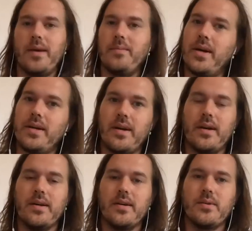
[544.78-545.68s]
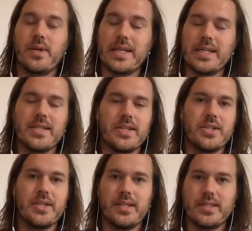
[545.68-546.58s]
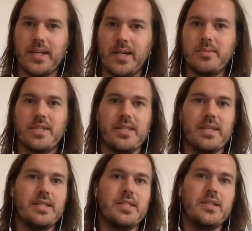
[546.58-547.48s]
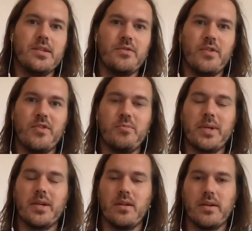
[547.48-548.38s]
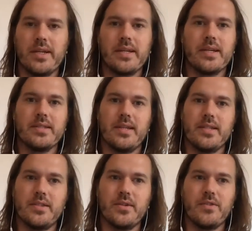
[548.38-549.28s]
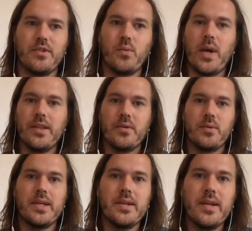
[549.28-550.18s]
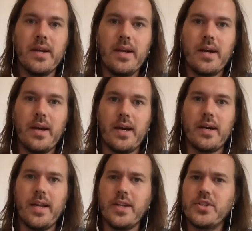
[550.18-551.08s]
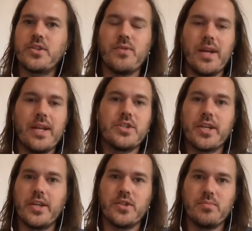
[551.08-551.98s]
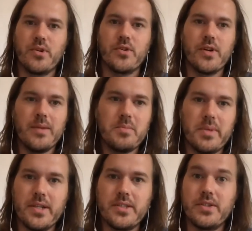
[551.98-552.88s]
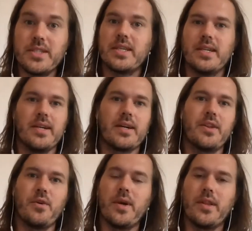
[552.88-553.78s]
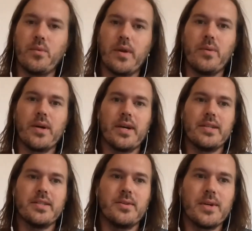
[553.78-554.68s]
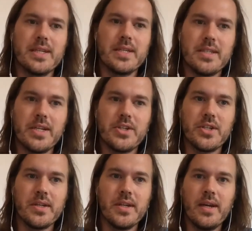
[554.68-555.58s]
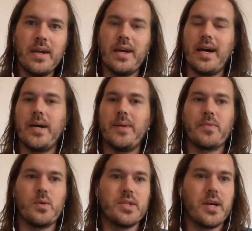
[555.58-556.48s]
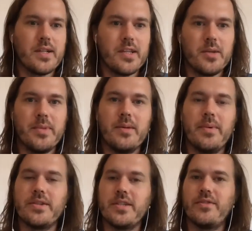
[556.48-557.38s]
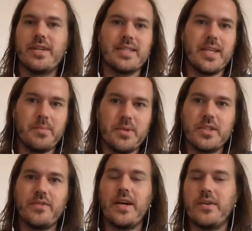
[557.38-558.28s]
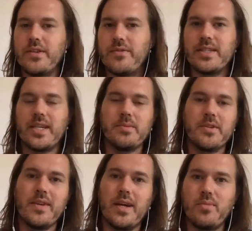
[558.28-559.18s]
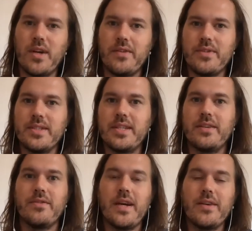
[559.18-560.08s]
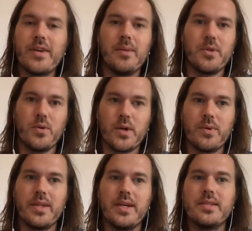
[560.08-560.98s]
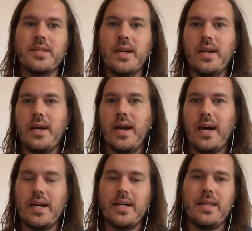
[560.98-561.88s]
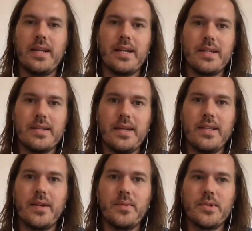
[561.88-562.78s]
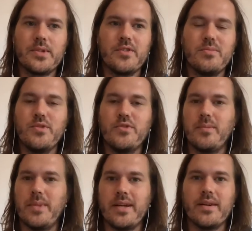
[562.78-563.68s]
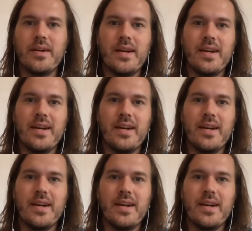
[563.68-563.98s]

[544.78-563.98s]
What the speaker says: my organization has come to the idea of peer learning as sort of the way that we not just run educational programs, but also just conduct the way that we work as an organization. We'll talk a little bit about different examples of how different types of nonprofits have come to work with us. And then we'll sort of move from there